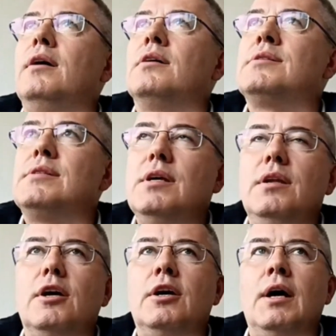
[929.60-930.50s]

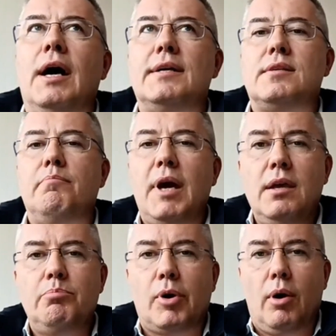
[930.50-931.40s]
consider as a
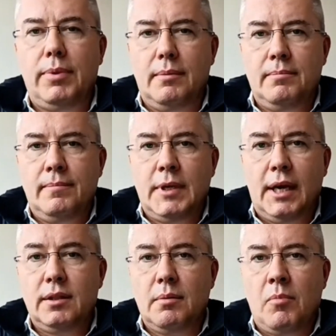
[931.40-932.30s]
main problem
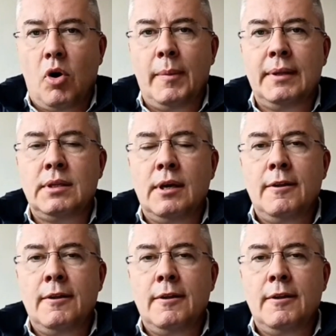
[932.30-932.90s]
at the moment